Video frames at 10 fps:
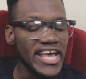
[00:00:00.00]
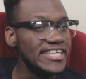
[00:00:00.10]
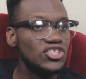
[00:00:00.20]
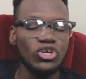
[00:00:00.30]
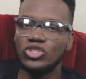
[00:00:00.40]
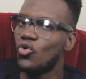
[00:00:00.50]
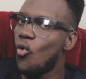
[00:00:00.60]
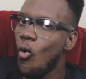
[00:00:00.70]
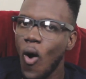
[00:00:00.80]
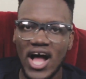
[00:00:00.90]
It's just
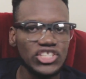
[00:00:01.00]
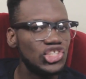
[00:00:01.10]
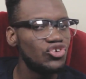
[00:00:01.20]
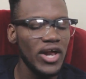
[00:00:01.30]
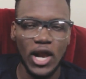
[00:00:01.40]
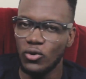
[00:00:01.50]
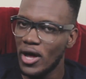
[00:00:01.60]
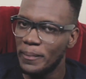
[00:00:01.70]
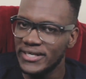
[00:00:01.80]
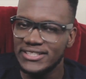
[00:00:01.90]
one trailer
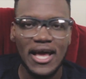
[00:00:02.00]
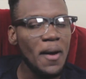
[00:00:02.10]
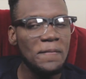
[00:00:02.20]
load of piss.